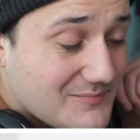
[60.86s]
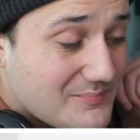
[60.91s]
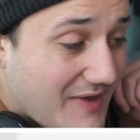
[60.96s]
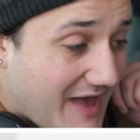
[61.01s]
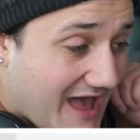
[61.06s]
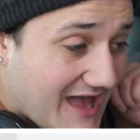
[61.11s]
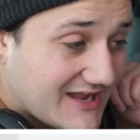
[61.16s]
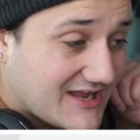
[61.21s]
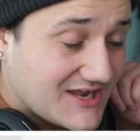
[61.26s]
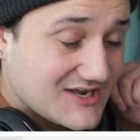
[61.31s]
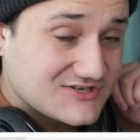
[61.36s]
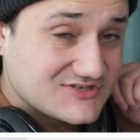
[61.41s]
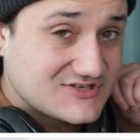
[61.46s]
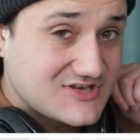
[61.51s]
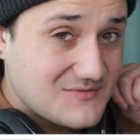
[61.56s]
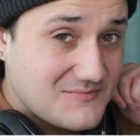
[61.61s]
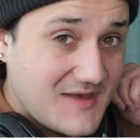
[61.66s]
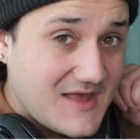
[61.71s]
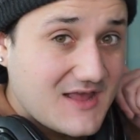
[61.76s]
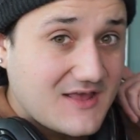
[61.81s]
package
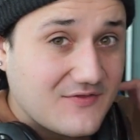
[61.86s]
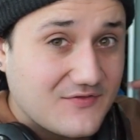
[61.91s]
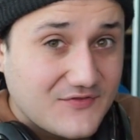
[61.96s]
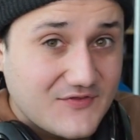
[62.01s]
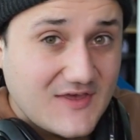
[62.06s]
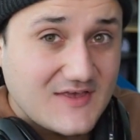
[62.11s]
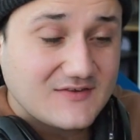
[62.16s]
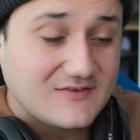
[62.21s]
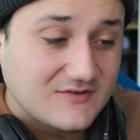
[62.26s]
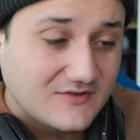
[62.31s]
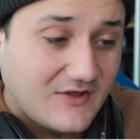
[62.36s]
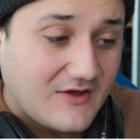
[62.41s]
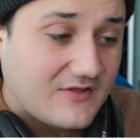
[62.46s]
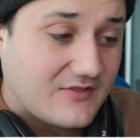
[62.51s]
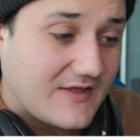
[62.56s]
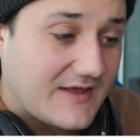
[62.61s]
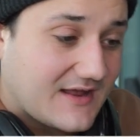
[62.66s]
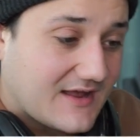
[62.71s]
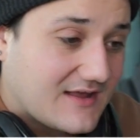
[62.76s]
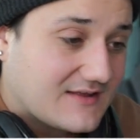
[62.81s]
to make this
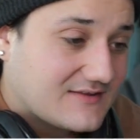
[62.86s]
look like a